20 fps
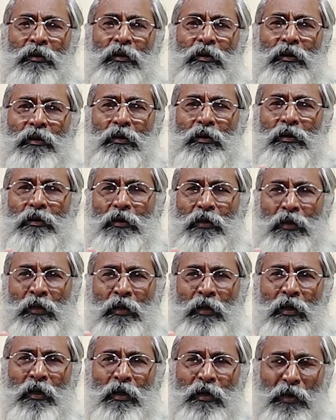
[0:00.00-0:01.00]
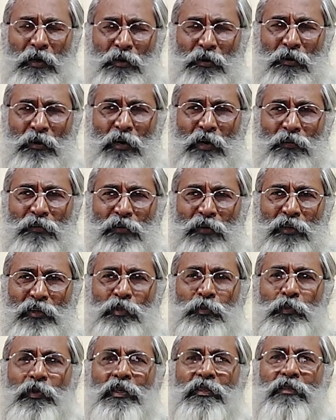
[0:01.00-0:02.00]
a retrograde
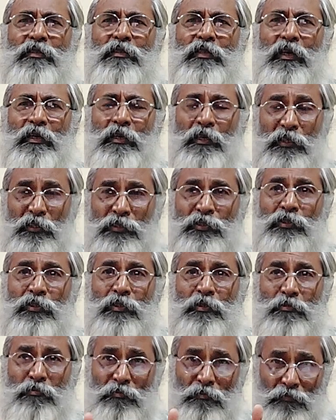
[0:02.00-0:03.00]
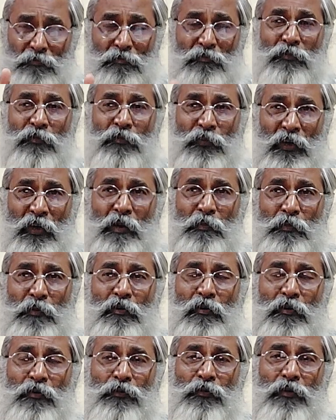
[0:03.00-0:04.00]
Venus means that it is very
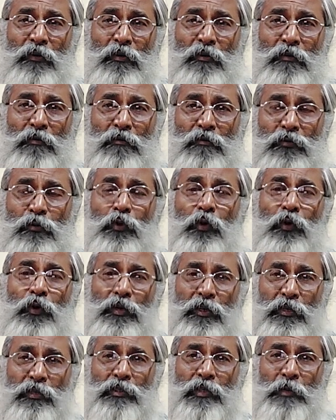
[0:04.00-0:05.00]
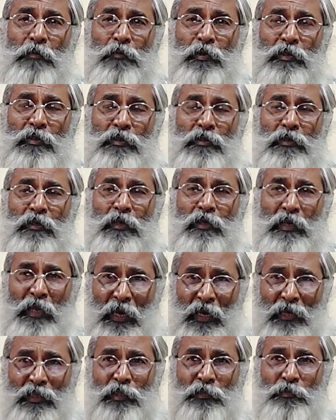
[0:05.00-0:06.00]
powerful. Though it is combust, it
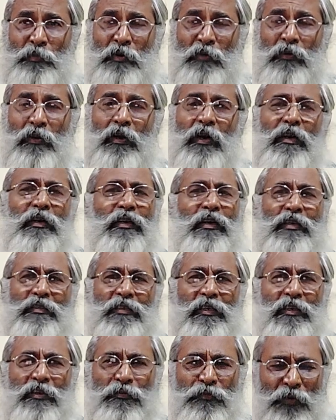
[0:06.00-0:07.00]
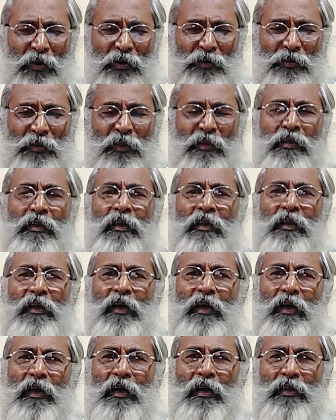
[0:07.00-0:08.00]
has power, and that's a different thing.
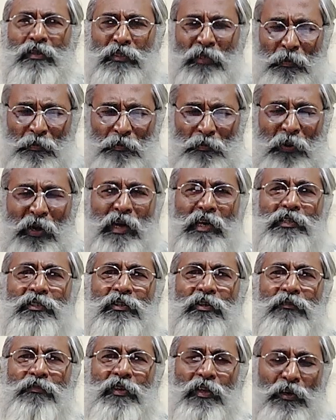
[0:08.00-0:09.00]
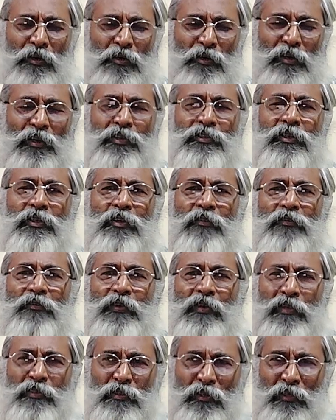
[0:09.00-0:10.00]
Some parts of the retrogression of
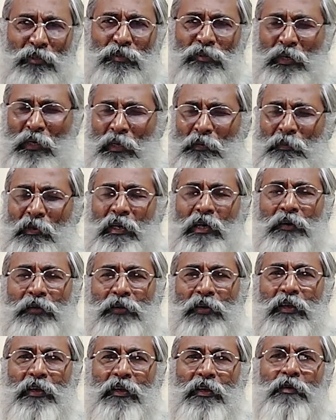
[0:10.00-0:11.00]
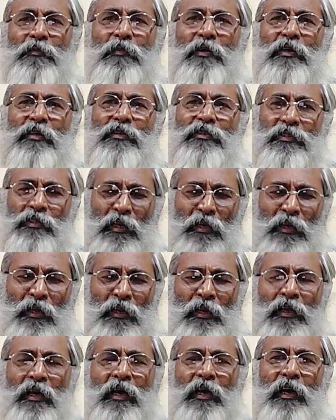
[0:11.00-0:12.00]
Venus also I will be covering here, but
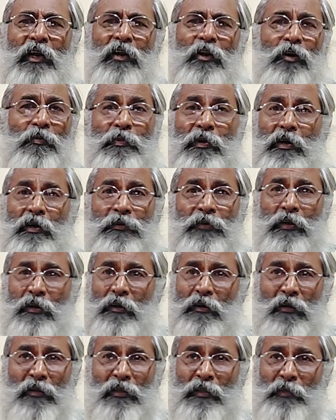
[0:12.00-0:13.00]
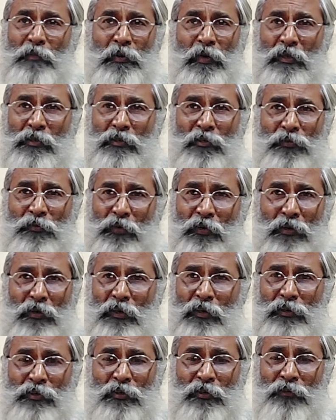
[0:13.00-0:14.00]
still I will not be covering all the parts of
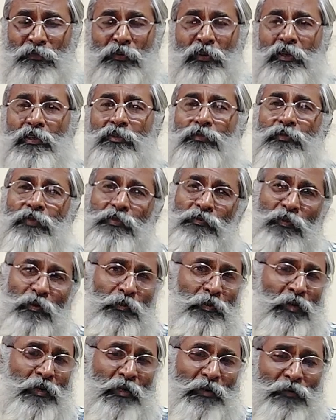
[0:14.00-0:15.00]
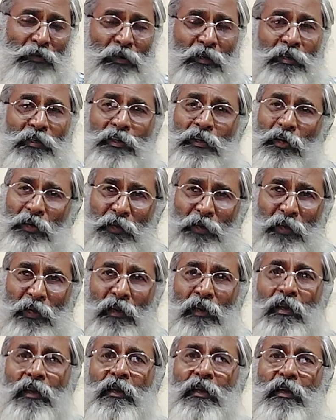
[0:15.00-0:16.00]
retrogression of Venus, which will be covered in
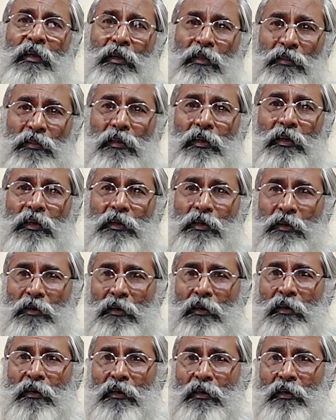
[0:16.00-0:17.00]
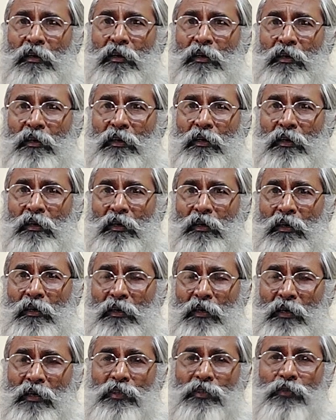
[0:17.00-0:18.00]
detail in the later
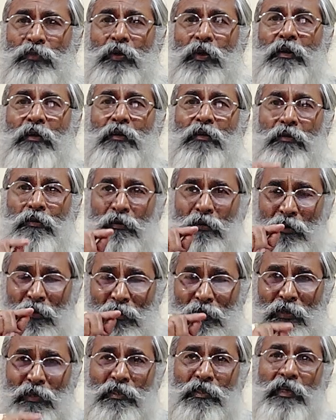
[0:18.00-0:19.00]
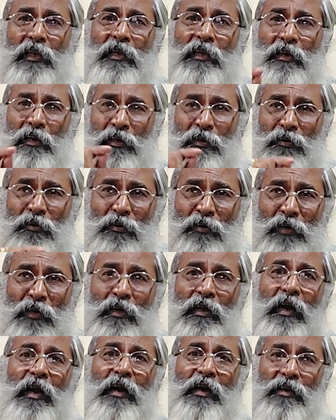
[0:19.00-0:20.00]
days when, you know, it's like
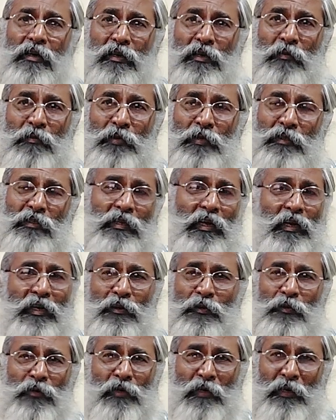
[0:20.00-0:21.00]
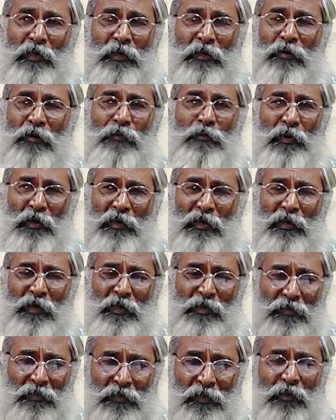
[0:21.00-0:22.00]
retrograde and combust. I'll do it later on, but
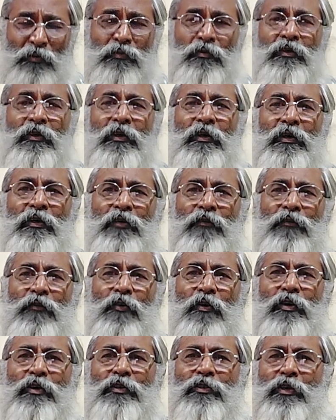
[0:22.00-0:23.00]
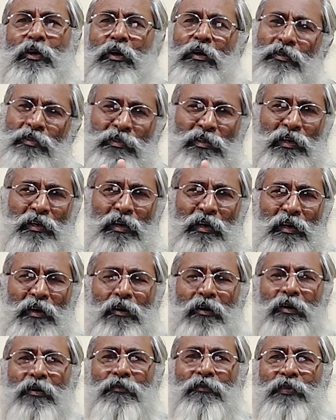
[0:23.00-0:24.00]
let's now focus on
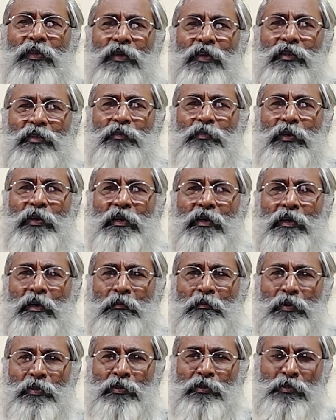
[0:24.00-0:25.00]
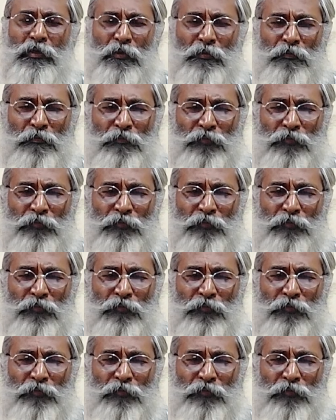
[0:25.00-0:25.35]
generally on Venus being combust.